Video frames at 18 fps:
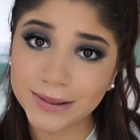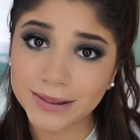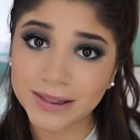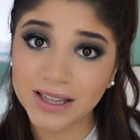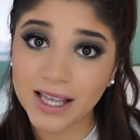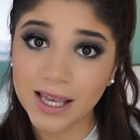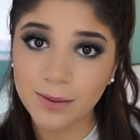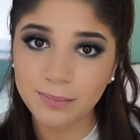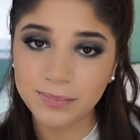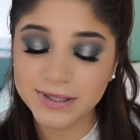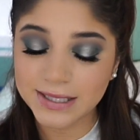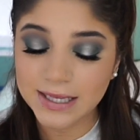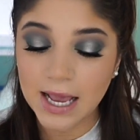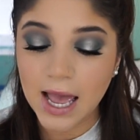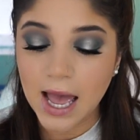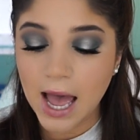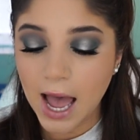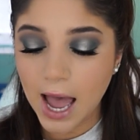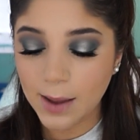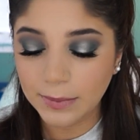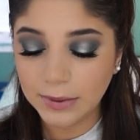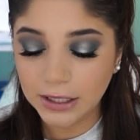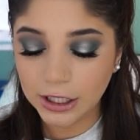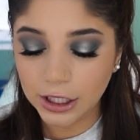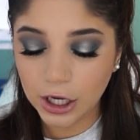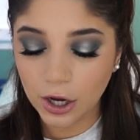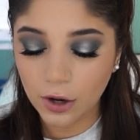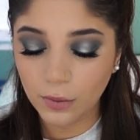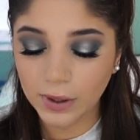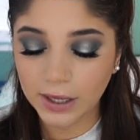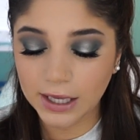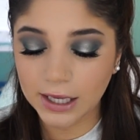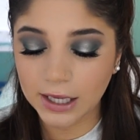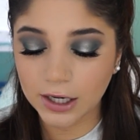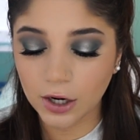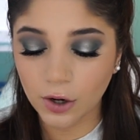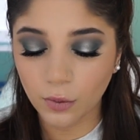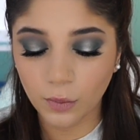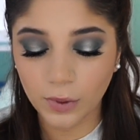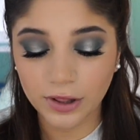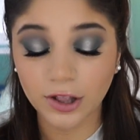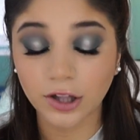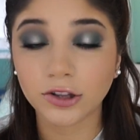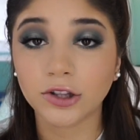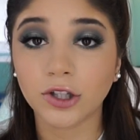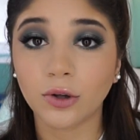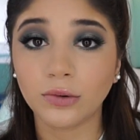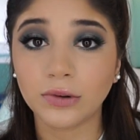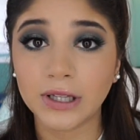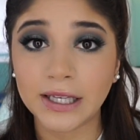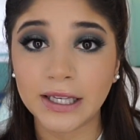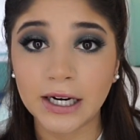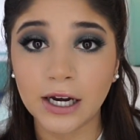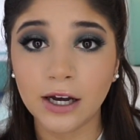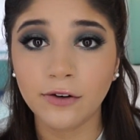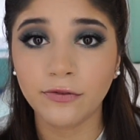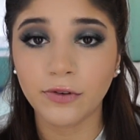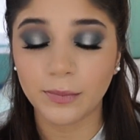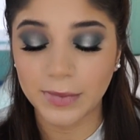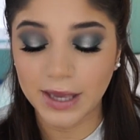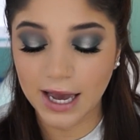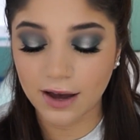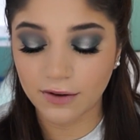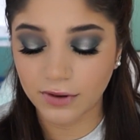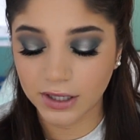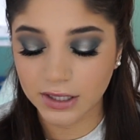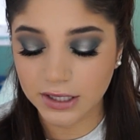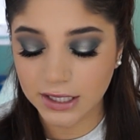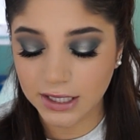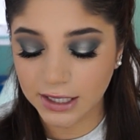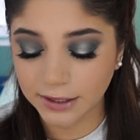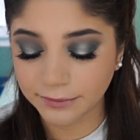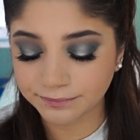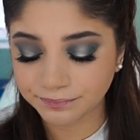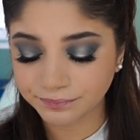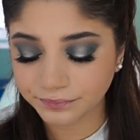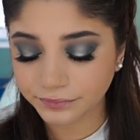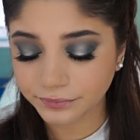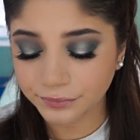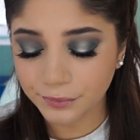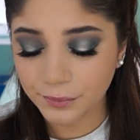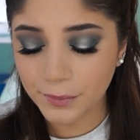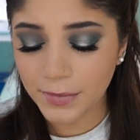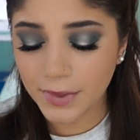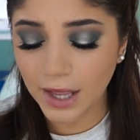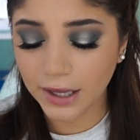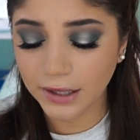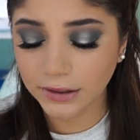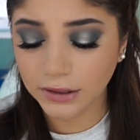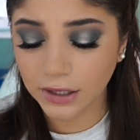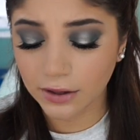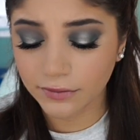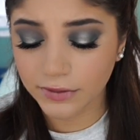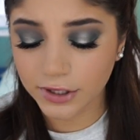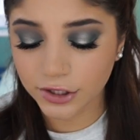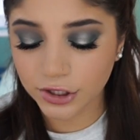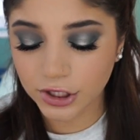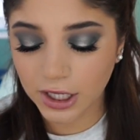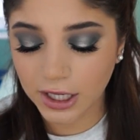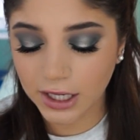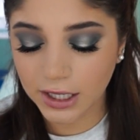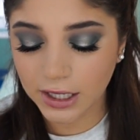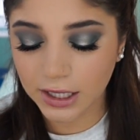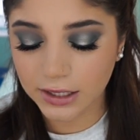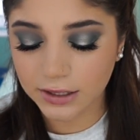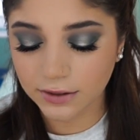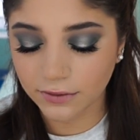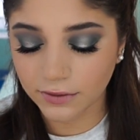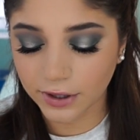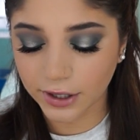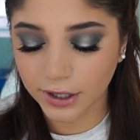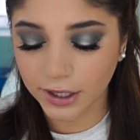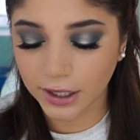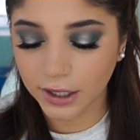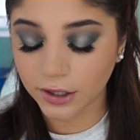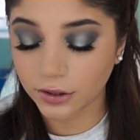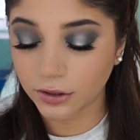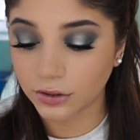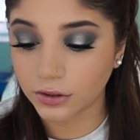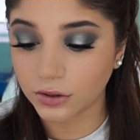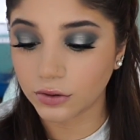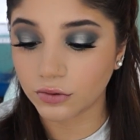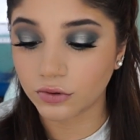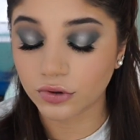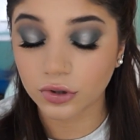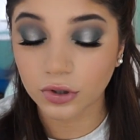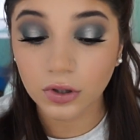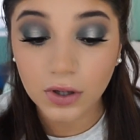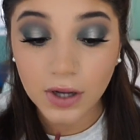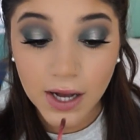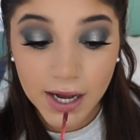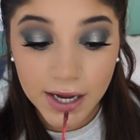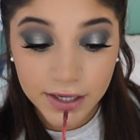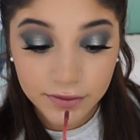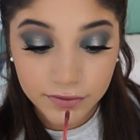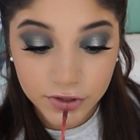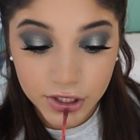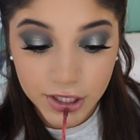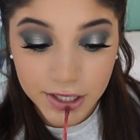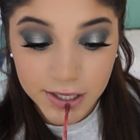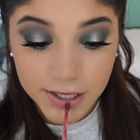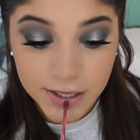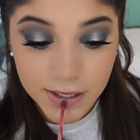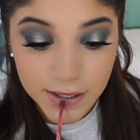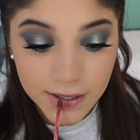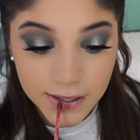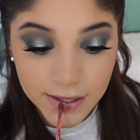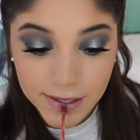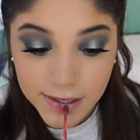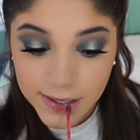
lips, I'm gonna go in with Lolita from Kat Von D. I love this shade. It's a very neutral kind of shade.